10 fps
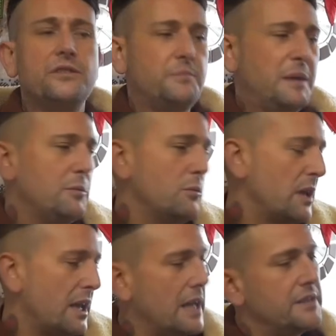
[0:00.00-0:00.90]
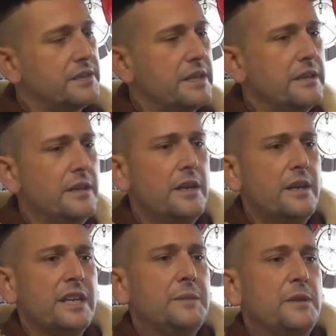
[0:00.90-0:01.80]
people collect it,
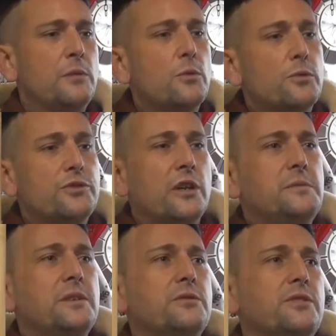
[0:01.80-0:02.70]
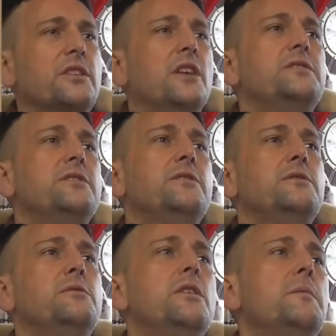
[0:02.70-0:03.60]
keep it in their wardrobes. They also go
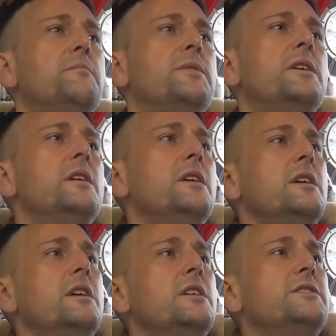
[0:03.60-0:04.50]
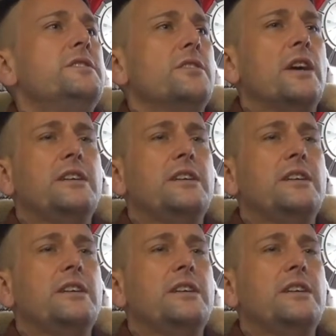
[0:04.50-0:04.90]
to designed